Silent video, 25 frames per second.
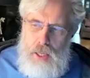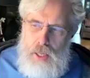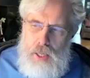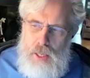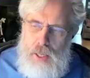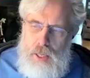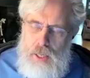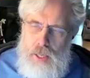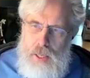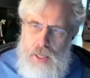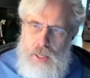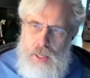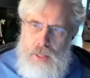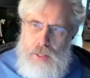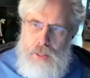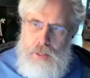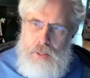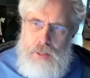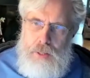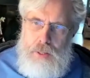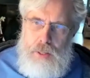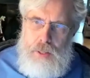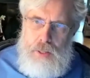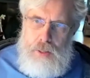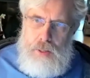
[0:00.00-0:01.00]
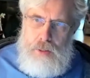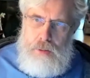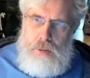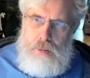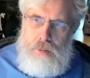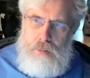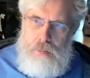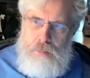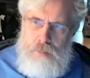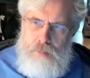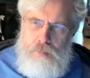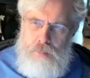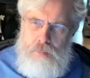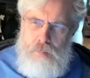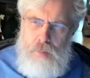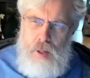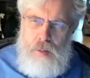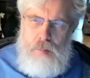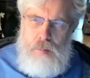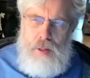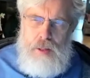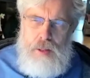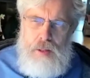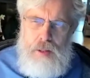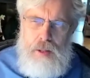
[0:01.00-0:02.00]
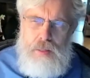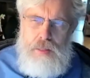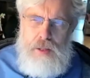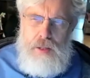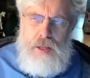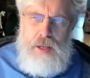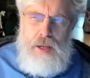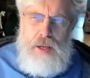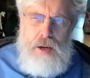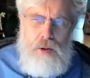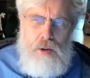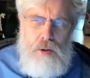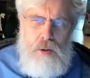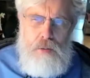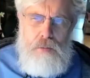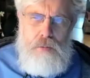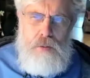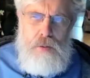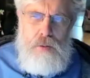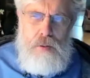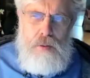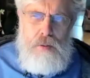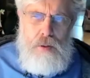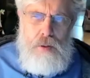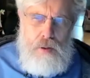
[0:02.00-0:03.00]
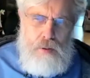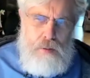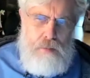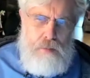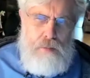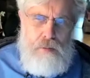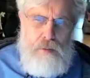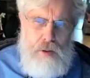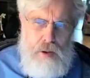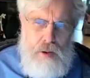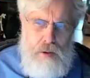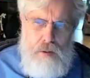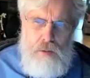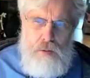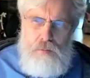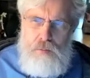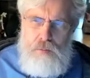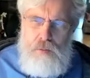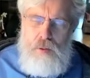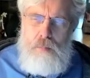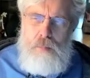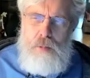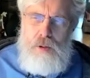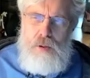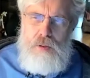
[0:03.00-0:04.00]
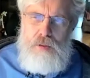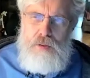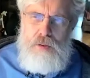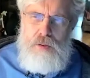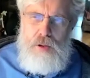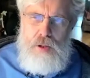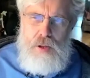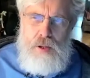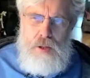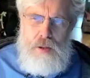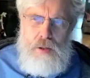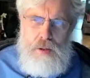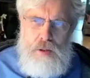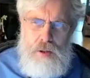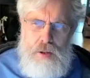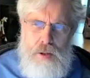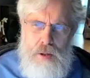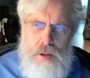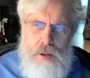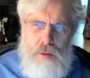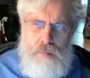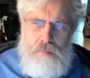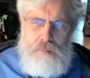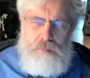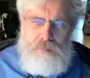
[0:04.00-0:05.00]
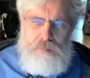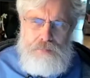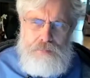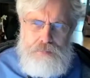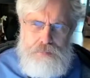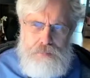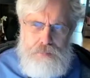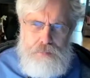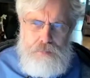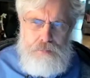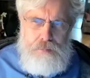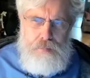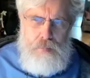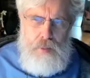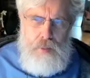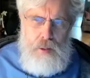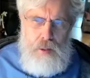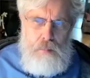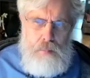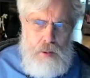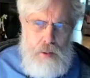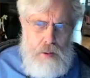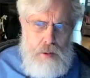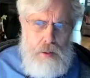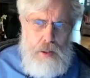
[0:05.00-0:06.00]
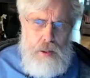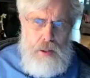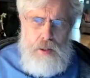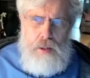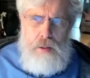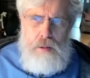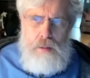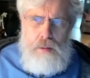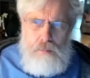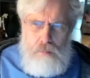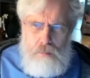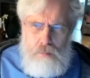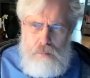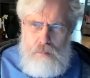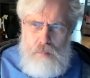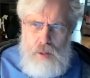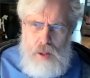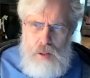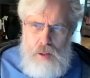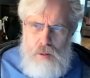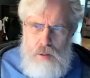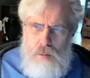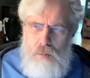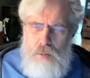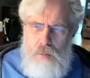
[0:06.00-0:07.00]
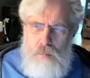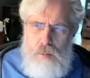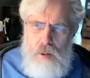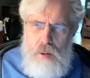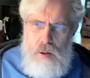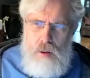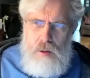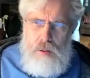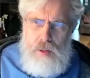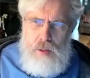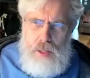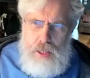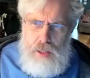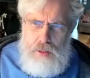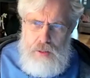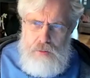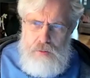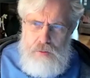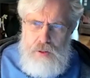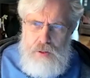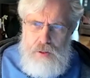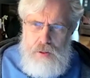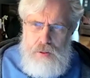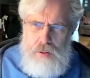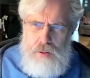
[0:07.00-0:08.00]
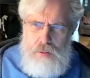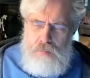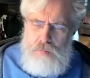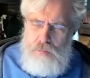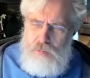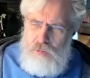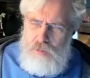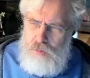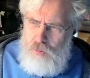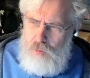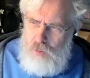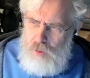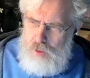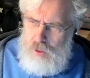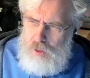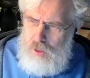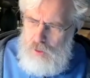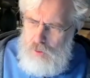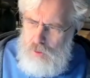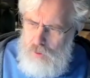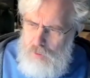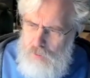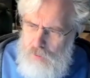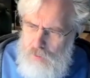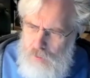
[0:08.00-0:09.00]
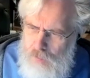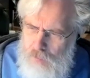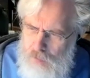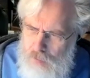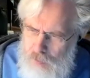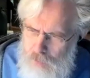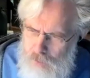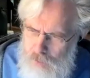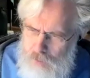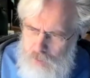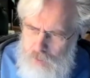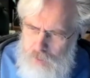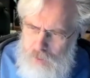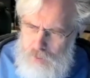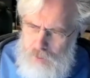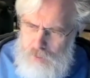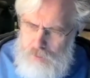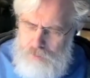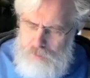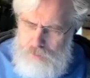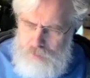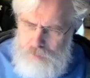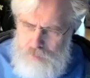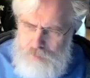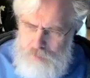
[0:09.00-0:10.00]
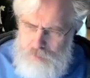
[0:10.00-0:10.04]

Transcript: and uh, I mean, I think Harold Var- uh, Harold Varmus and Bill Clinton were part of that story. Um,